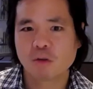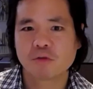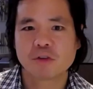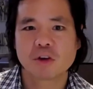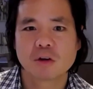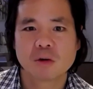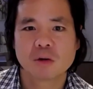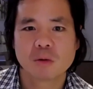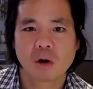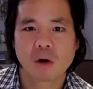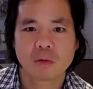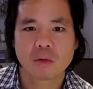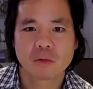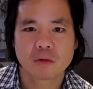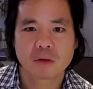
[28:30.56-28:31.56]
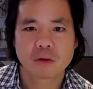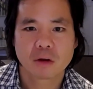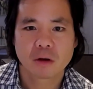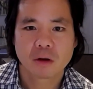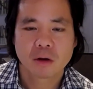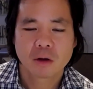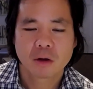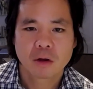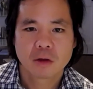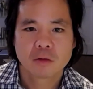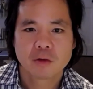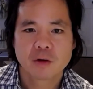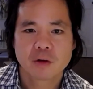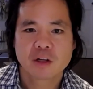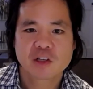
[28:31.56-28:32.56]
view on the
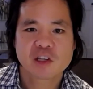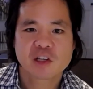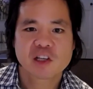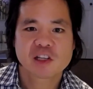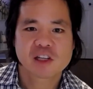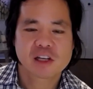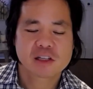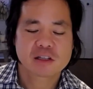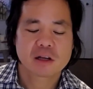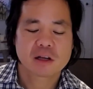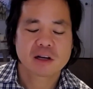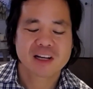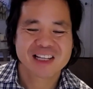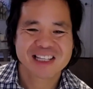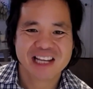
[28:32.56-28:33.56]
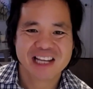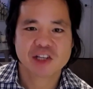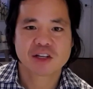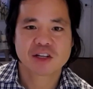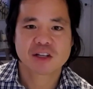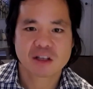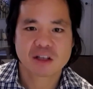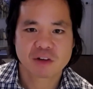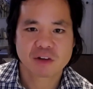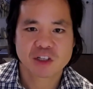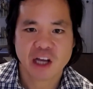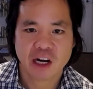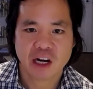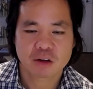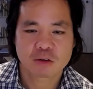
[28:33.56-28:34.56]
necessity of a
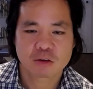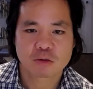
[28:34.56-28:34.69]
technical